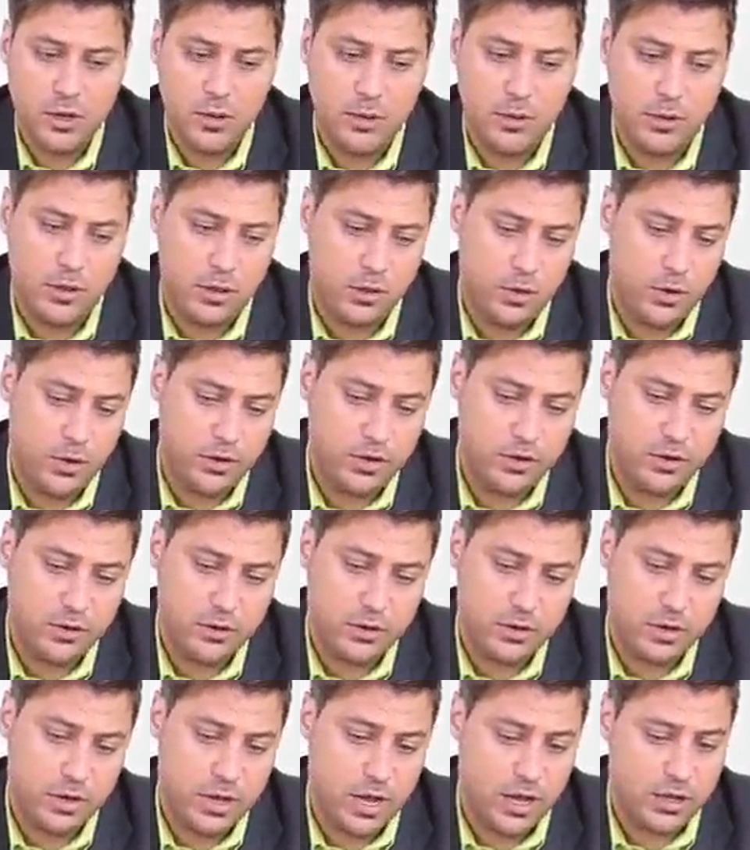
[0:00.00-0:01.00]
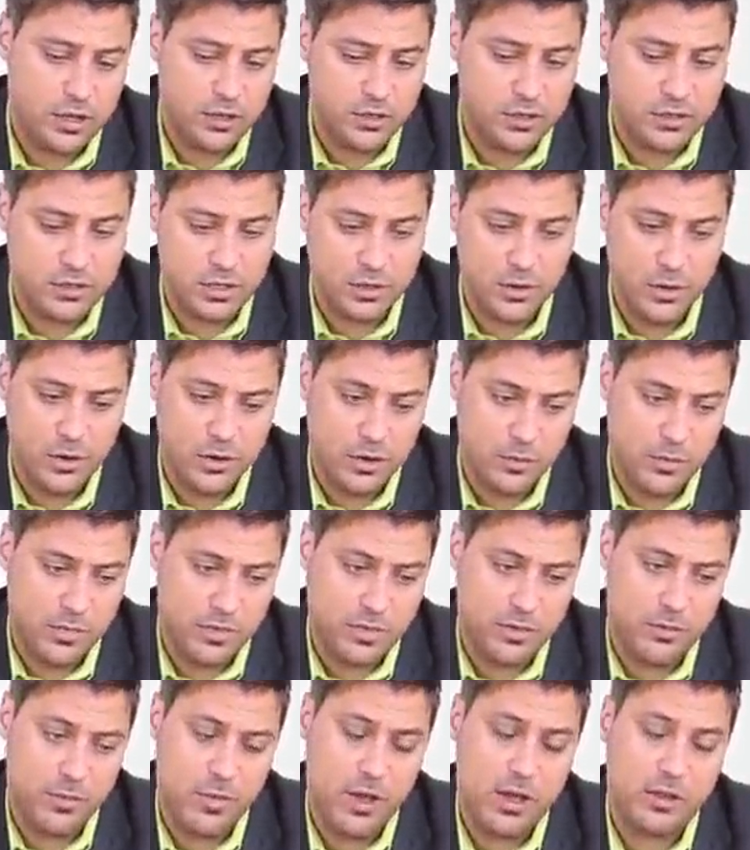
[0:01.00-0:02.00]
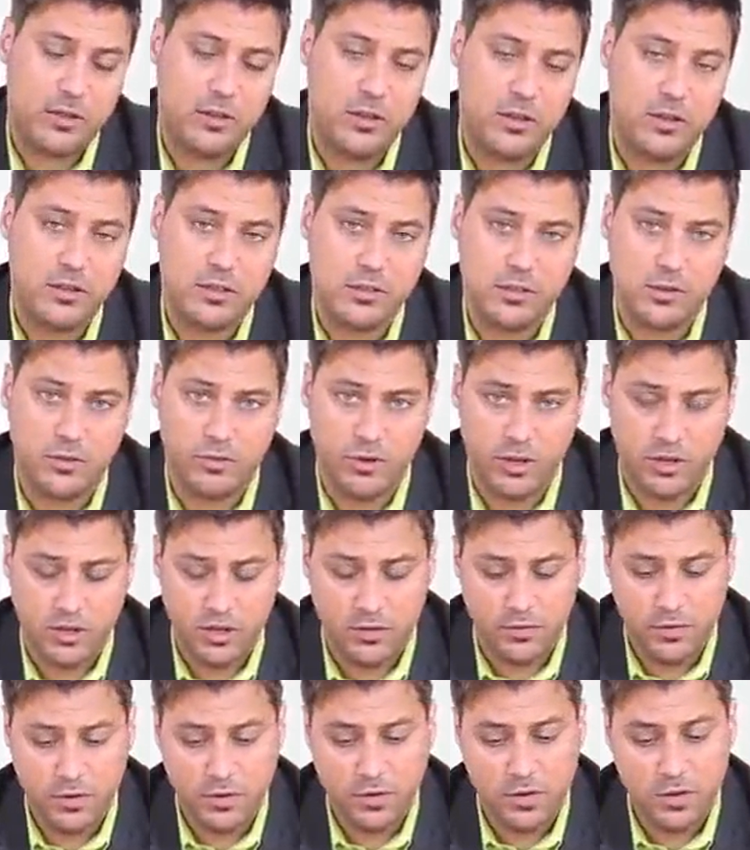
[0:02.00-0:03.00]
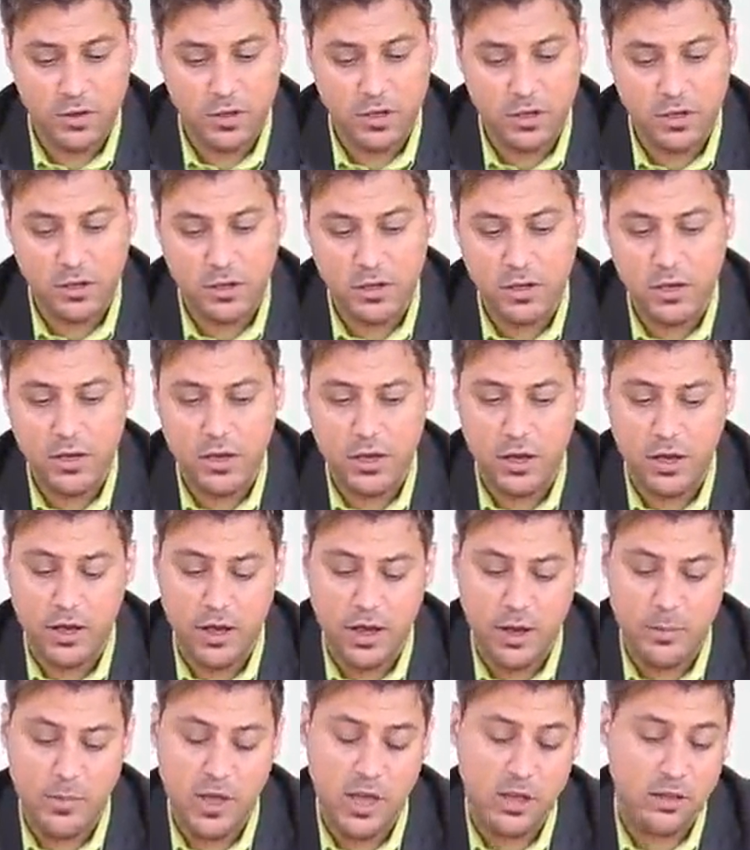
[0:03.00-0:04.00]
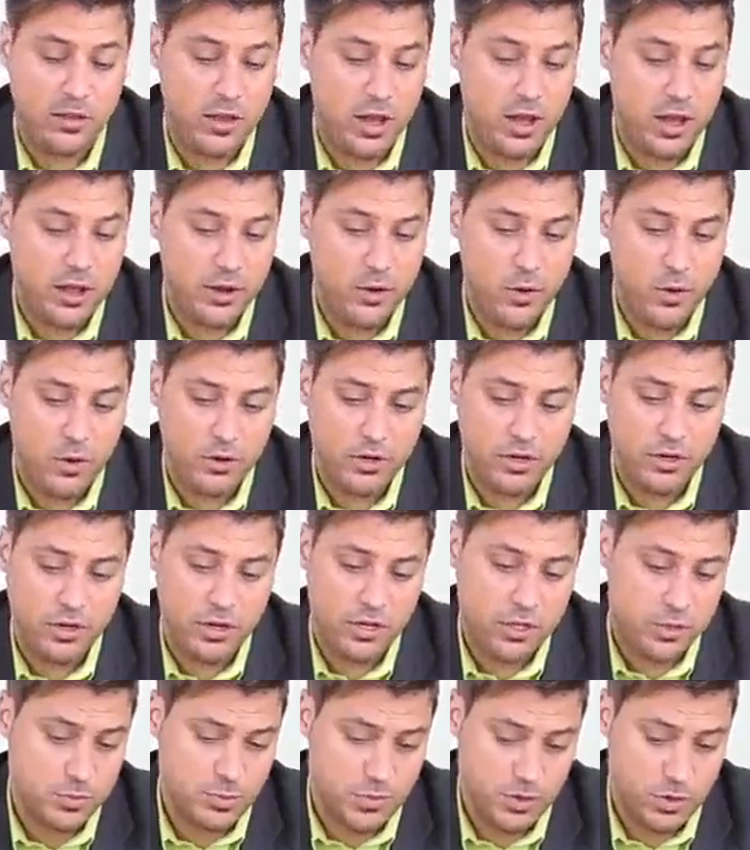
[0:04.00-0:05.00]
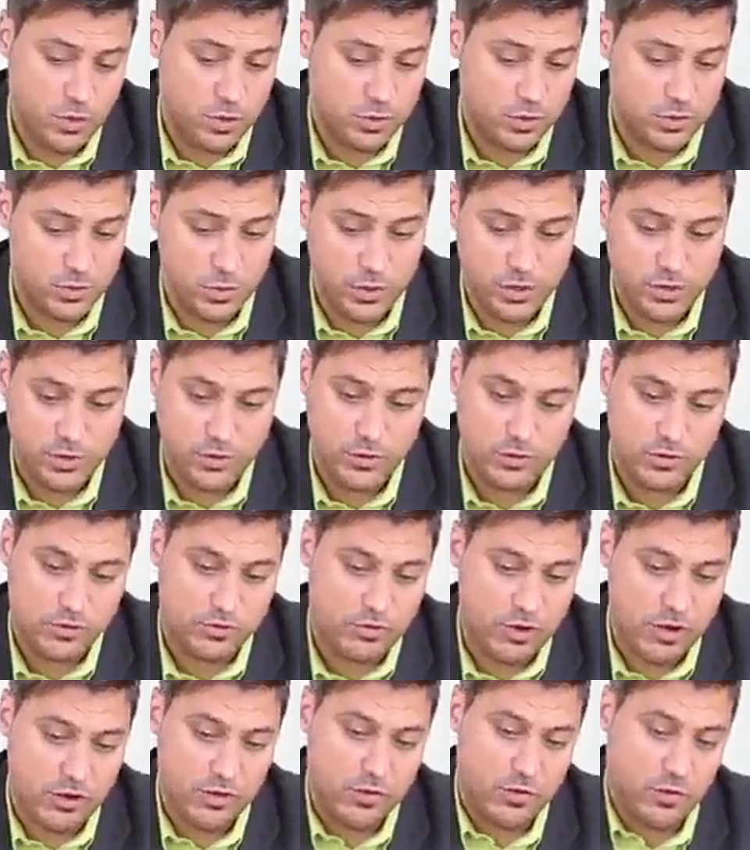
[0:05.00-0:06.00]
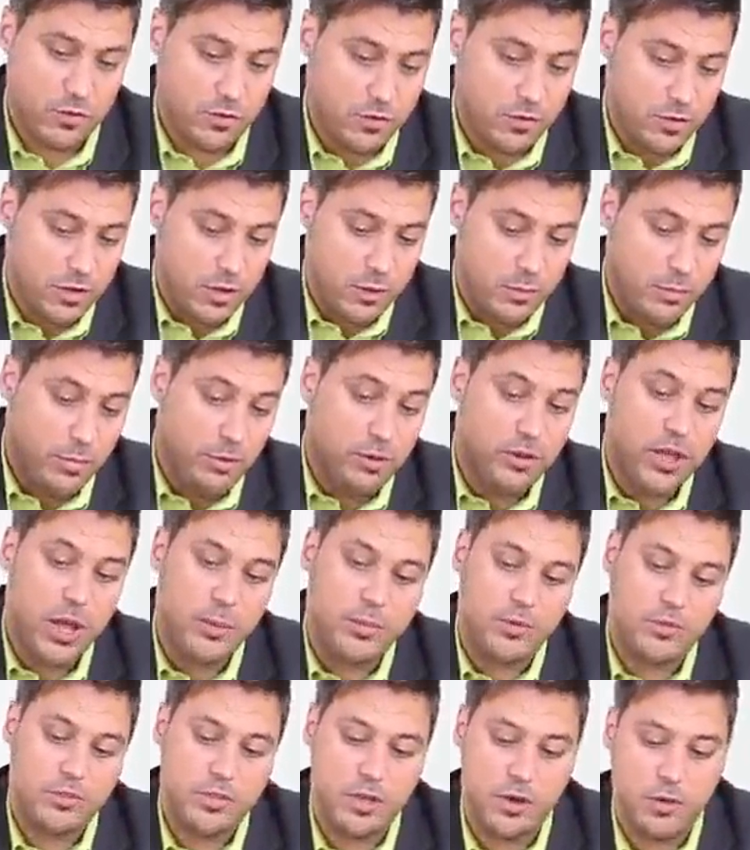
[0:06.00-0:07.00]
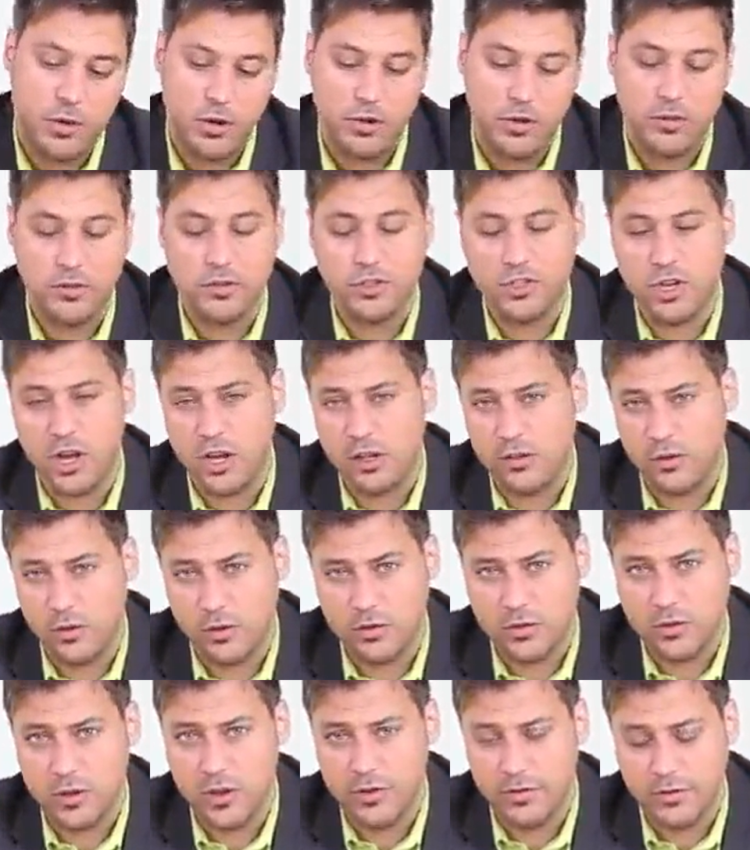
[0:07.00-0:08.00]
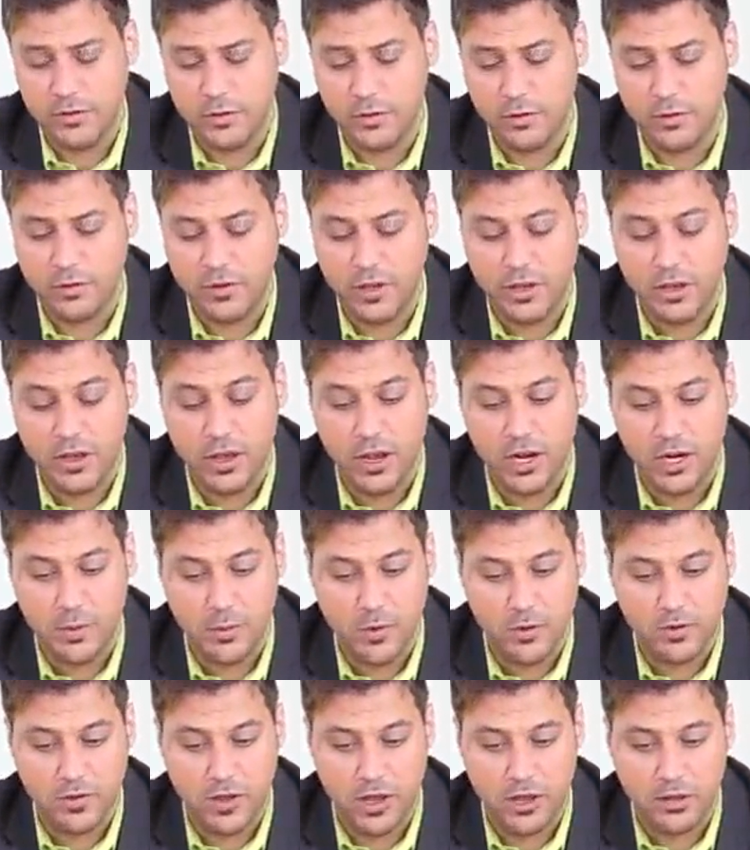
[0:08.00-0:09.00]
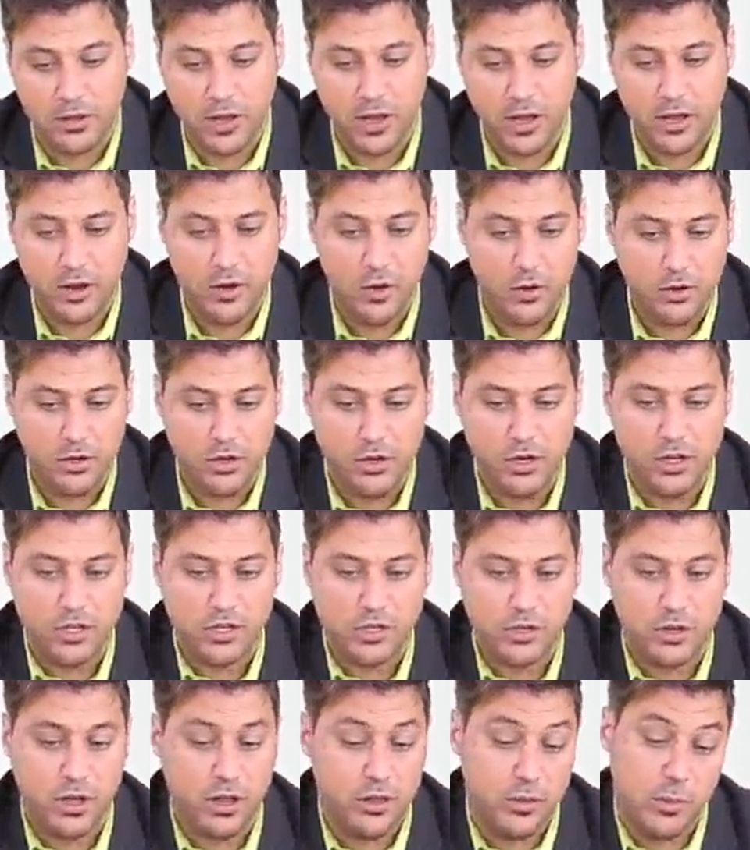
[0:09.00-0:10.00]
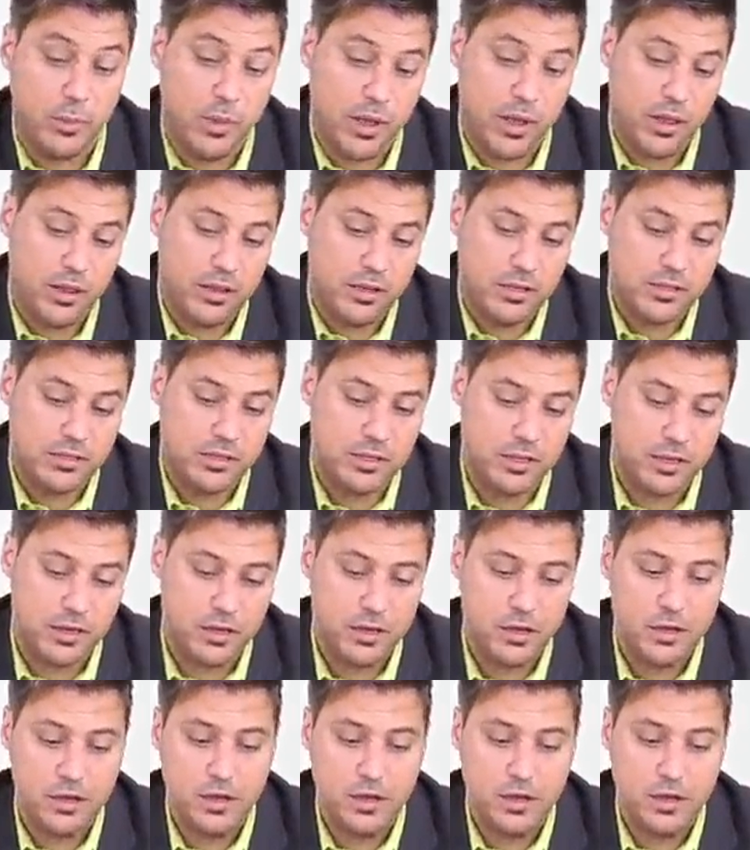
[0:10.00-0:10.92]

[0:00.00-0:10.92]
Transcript: Learning colors, learning mathematics, creativity, hand-eye coordination, because when you try to build up a tower, the child also have to take care about the hand-eye coordination and the balancing.